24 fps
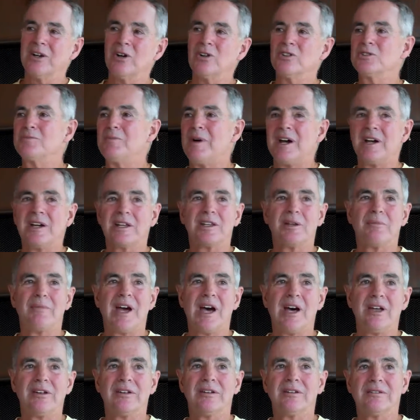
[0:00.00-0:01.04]
goes behind the
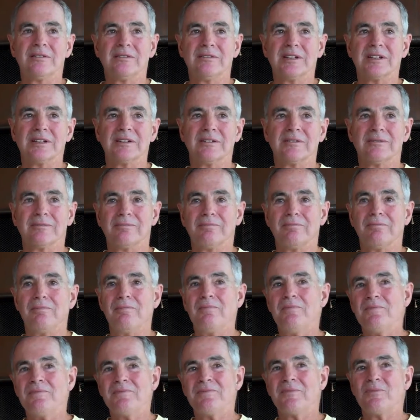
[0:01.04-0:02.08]
mountain, and
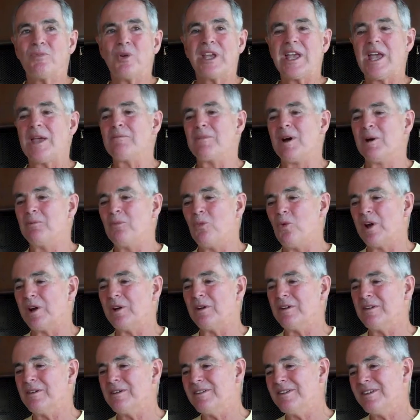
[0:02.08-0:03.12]
we came up
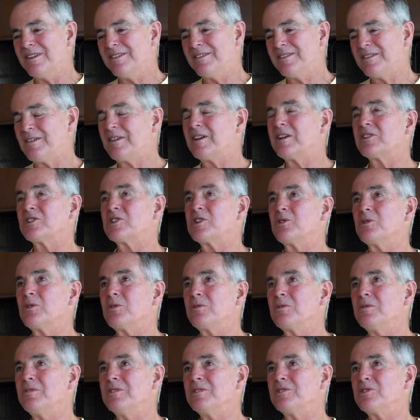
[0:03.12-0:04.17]

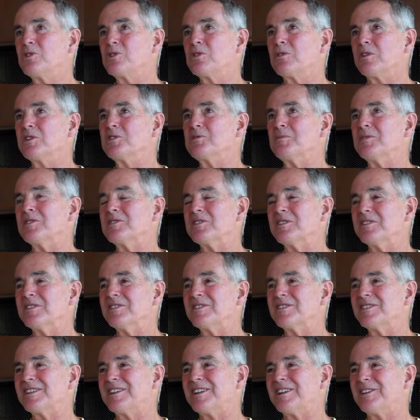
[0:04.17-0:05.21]
two
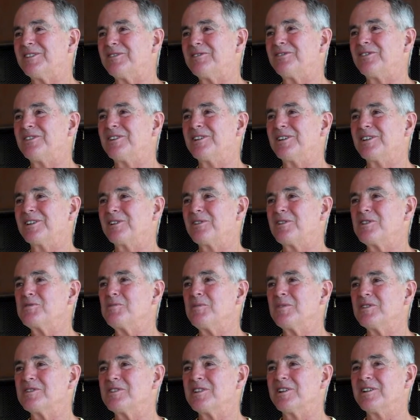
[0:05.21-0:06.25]
Christmases, for
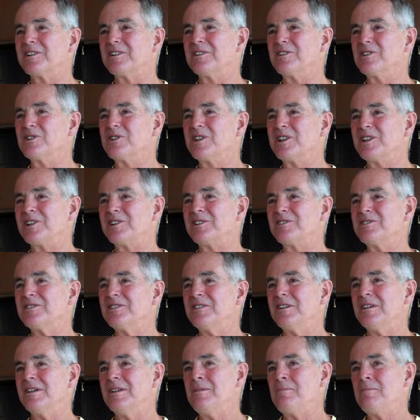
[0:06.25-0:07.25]
Christmas and New Year's.